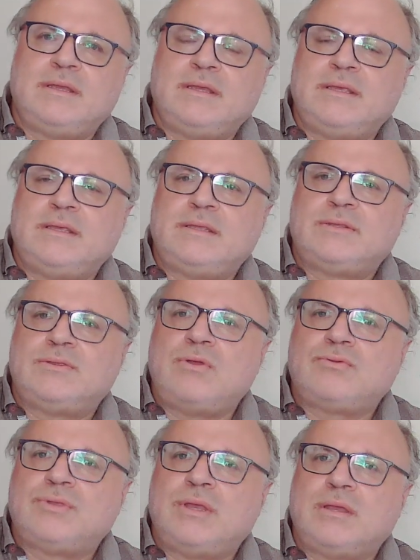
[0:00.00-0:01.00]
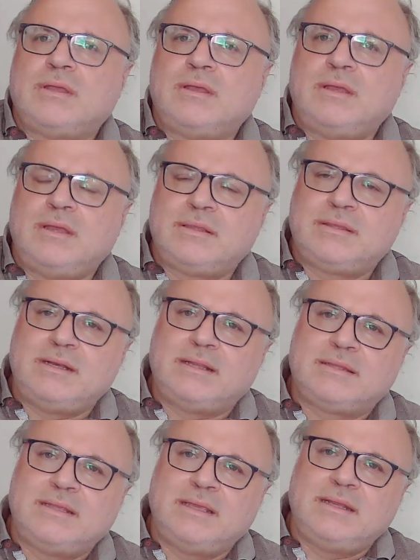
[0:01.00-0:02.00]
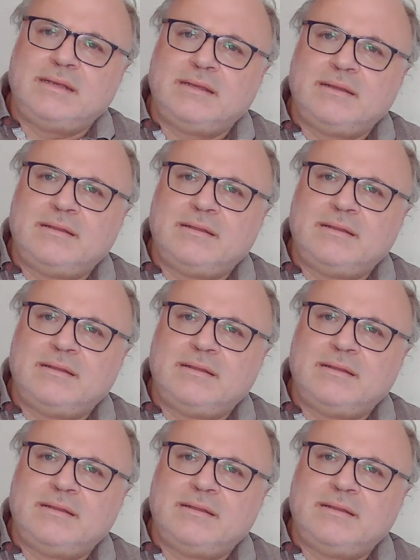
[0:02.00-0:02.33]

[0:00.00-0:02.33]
his daughter uh, Tinatin